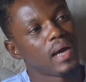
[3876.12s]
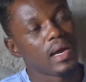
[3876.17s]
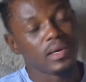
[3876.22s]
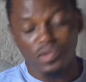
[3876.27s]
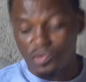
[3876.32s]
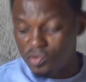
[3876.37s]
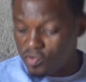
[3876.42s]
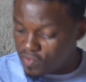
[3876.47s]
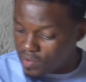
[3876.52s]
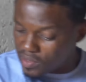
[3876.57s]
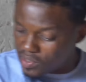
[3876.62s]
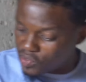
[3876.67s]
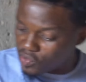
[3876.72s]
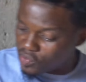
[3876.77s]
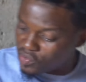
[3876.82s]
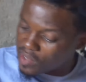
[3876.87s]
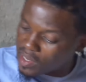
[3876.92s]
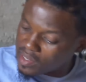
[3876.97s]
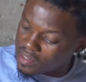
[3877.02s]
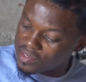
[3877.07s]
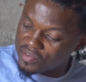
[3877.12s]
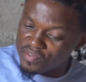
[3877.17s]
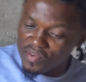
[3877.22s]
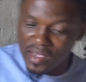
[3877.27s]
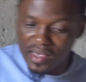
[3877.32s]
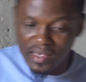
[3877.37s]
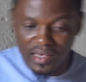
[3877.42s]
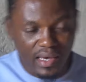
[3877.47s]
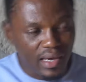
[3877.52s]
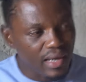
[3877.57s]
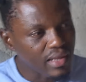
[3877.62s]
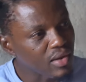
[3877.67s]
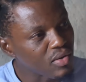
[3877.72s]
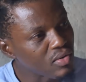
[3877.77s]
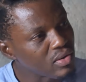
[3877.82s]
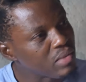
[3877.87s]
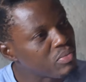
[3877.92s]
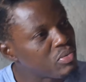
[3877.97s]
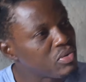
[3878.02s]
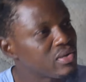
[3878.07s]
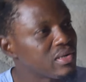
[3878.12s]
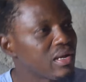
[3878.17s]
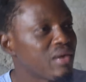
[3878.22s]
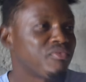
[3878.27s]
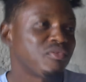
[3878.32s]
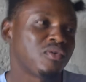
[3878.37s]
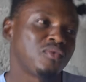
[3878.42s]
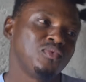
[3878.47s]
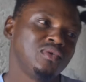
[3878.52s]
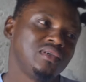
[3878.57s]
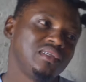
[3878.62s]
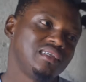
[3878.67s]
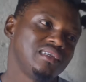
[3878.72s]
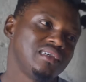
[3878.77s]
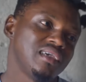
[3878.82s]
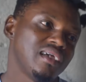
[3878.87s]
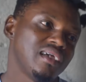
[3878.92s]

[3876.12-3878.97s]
Hey, so very soon now this fine girl they're gonna push out for which